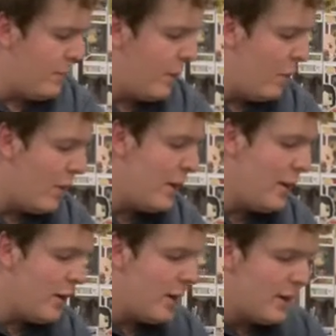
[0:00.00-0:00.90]
one that
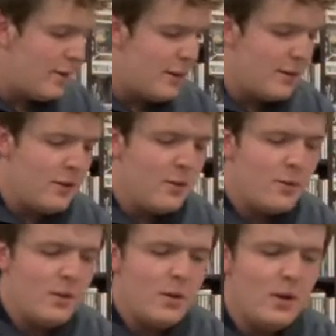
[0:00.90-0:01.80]
you're going to see
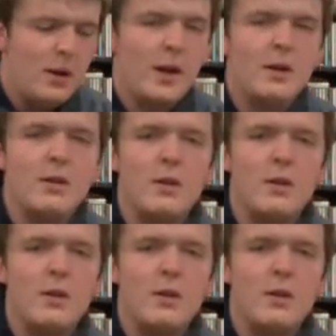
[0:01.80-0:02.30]
soon, and